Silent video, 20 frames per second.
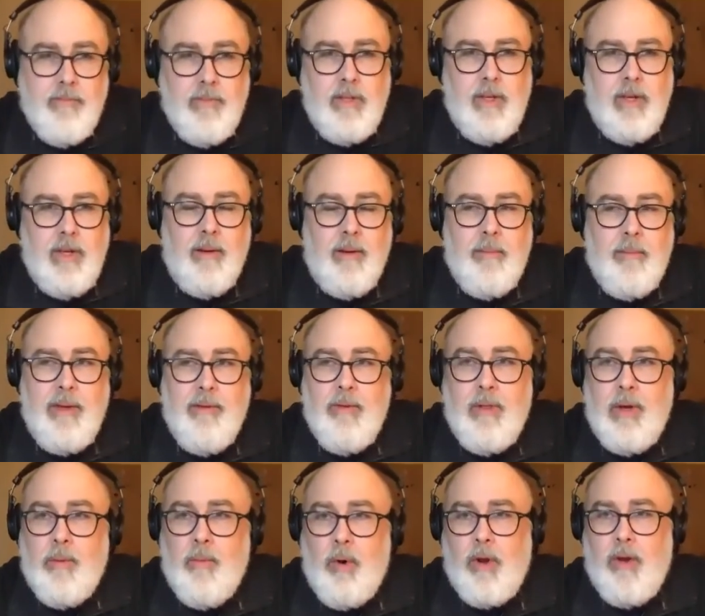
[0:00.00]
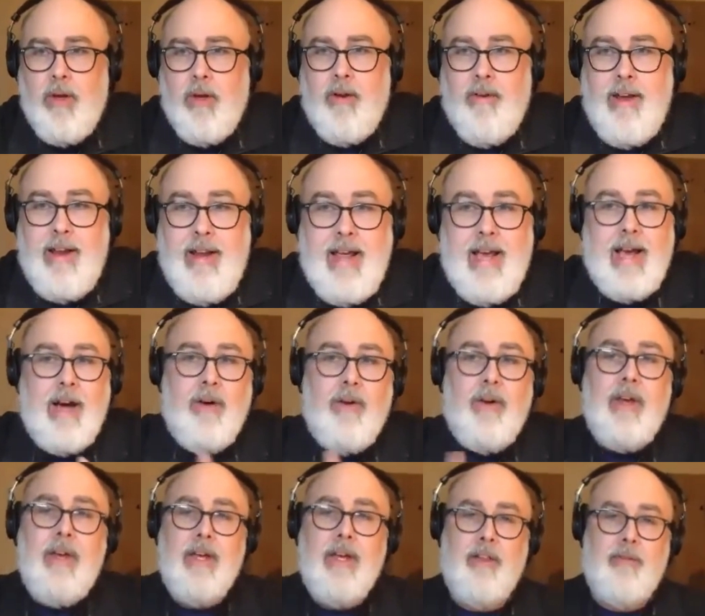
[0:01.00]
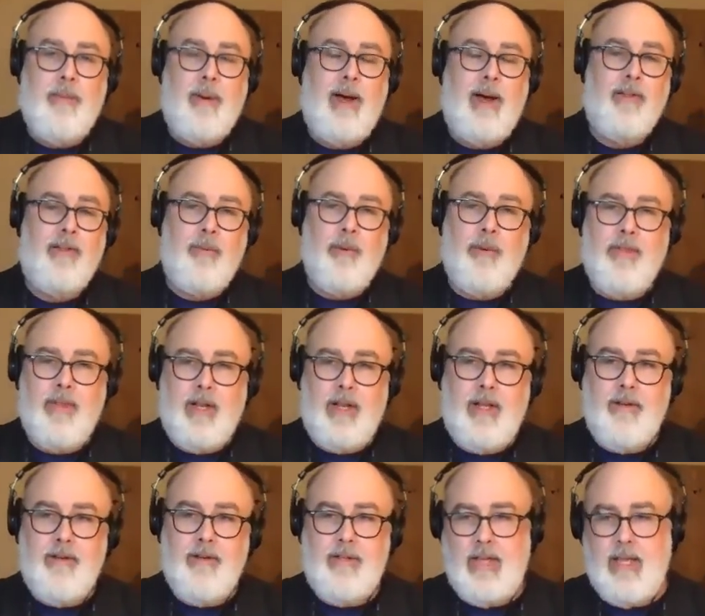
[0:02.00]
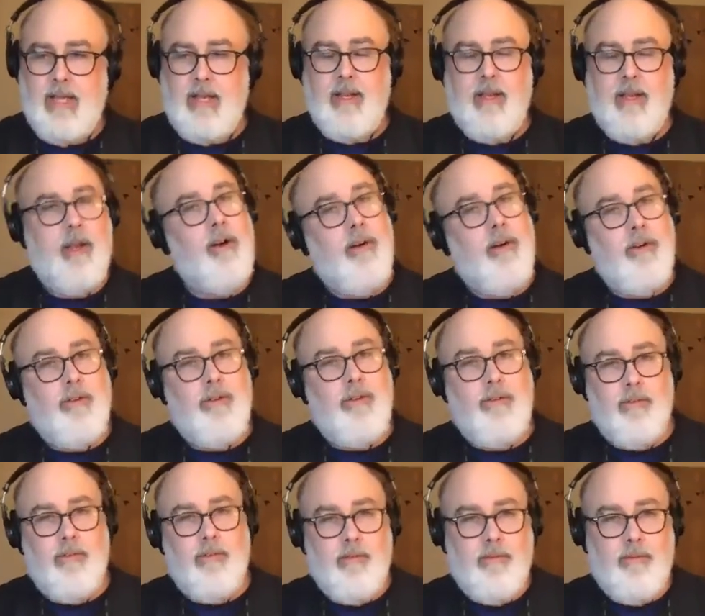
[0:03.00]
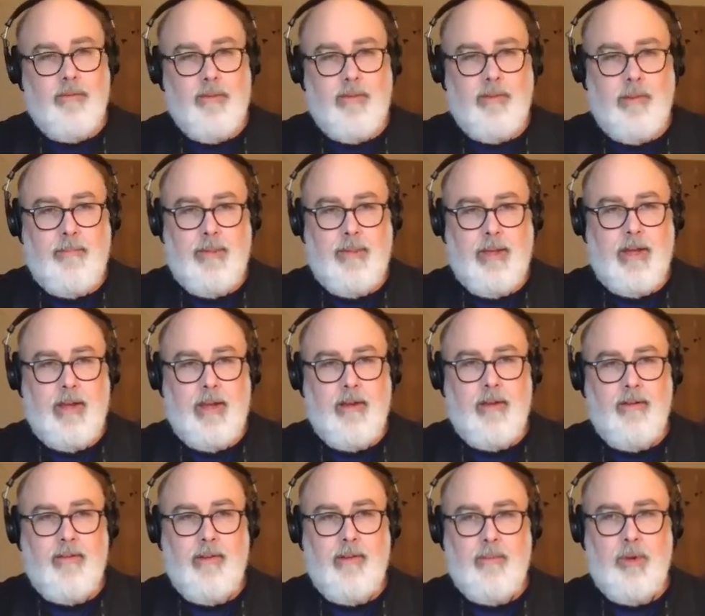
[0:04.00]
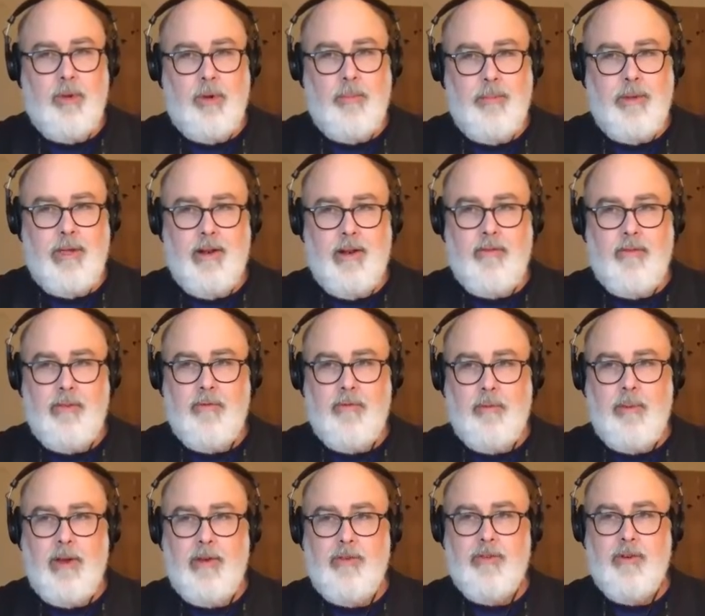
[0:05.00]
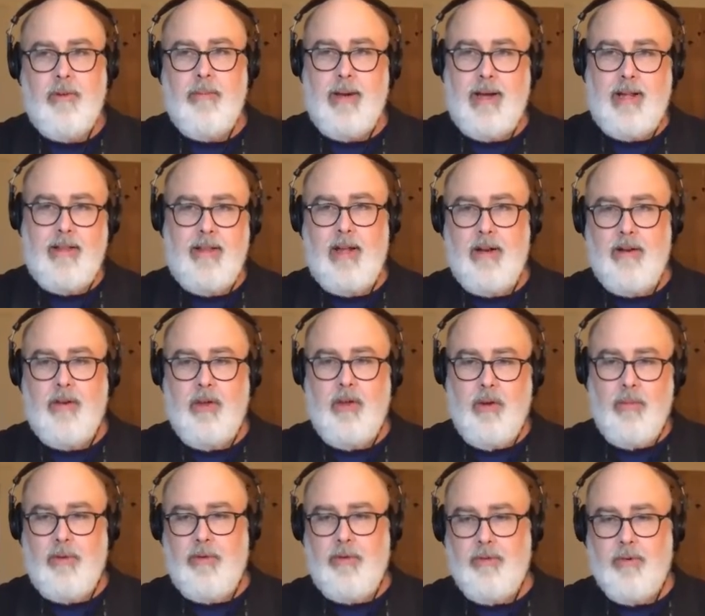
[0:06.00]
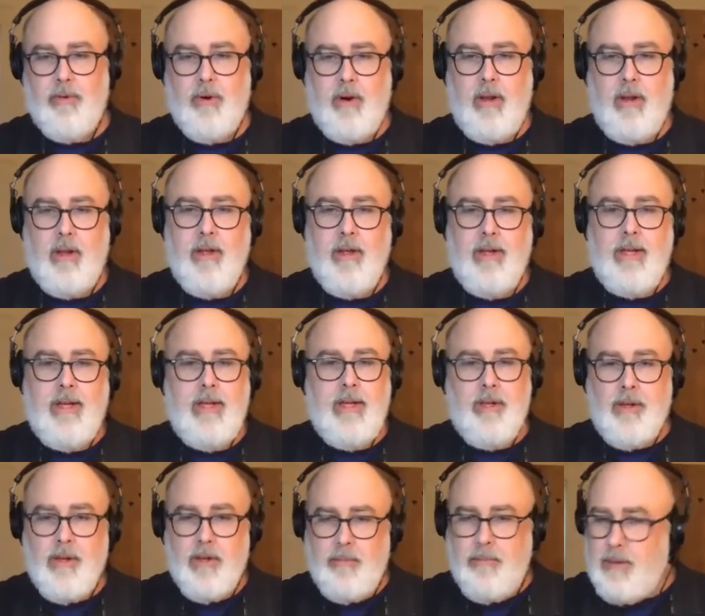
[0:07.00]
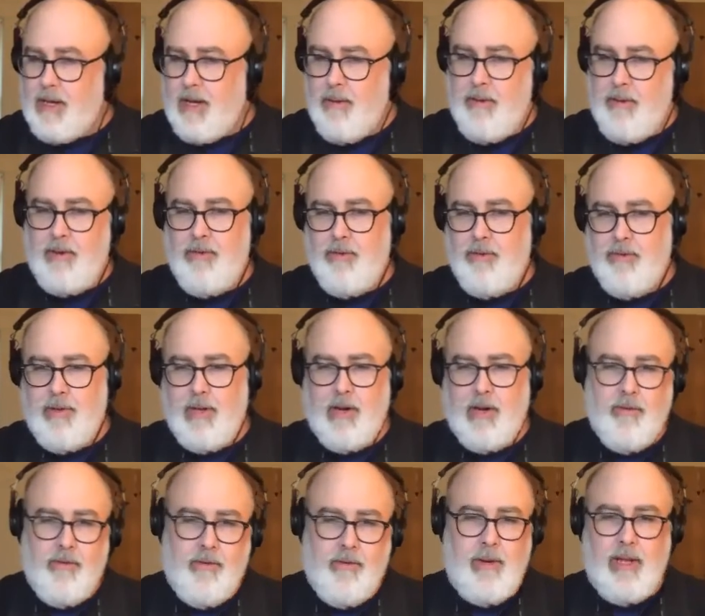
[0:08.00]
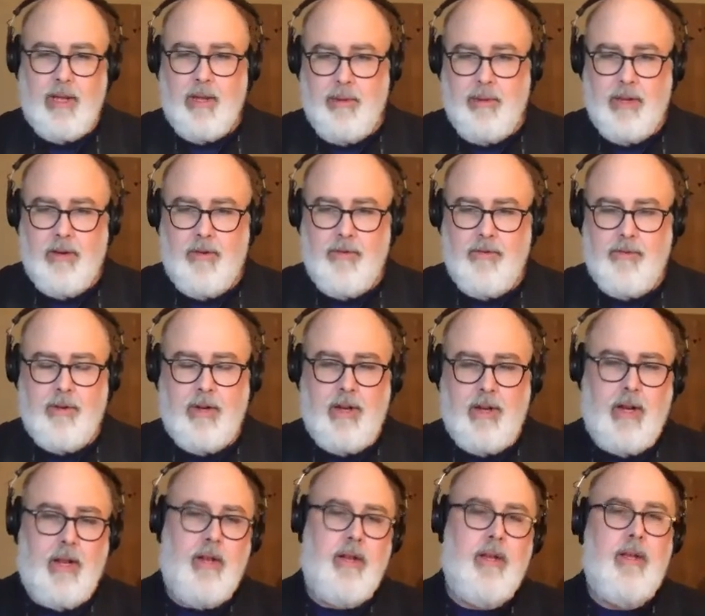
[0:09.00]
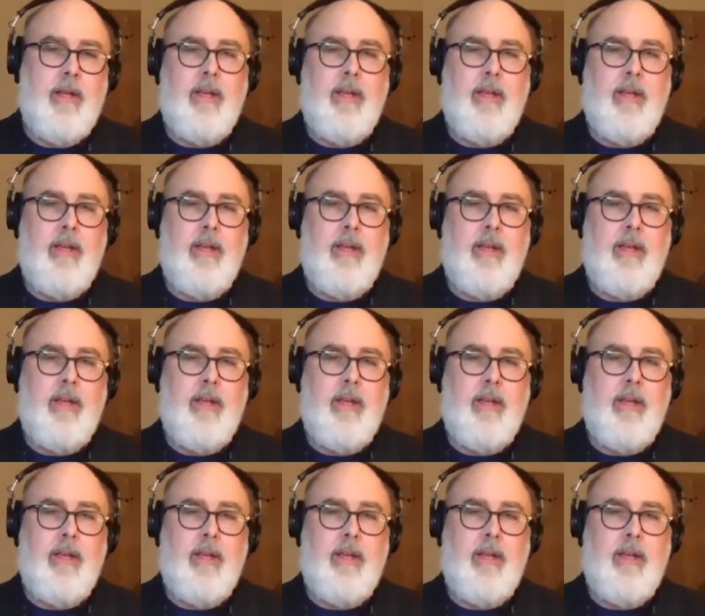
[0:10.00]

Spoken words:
even though I'm working on it right now, it's possible that in 10 years, some little bit of information about that Cuba story could become interesting, or somebody could be interested in it.